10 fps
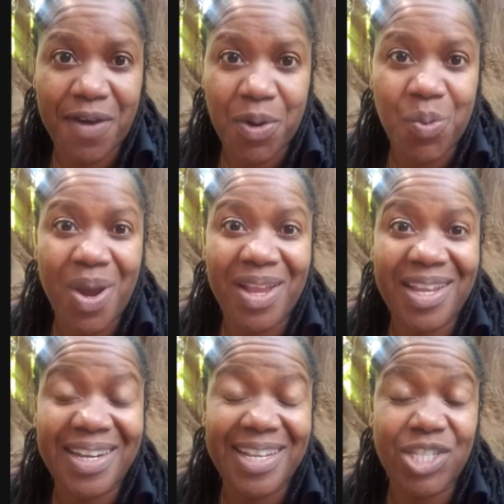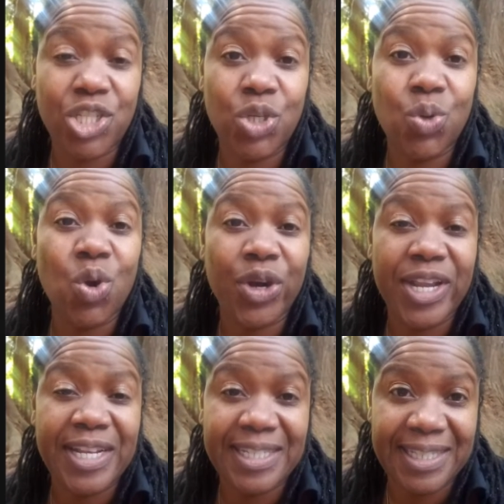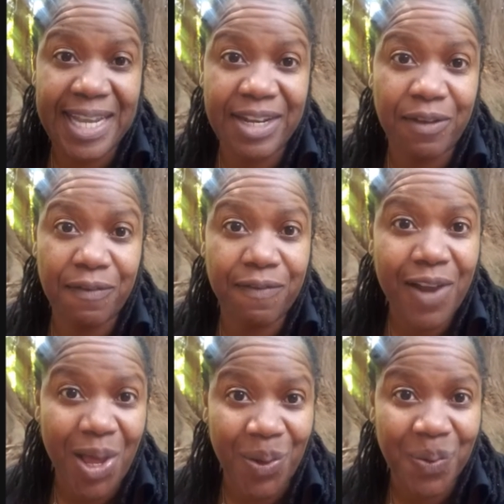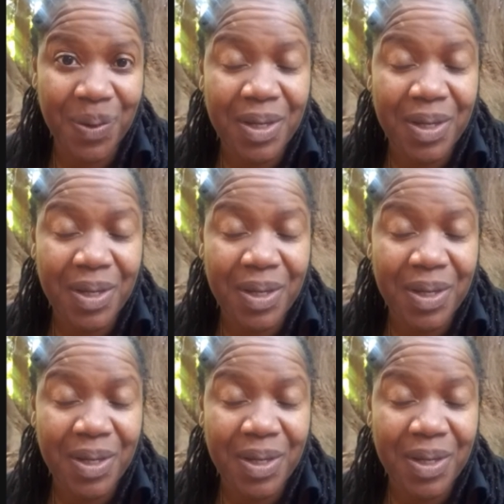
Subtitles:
very well unless you are in a state of flow.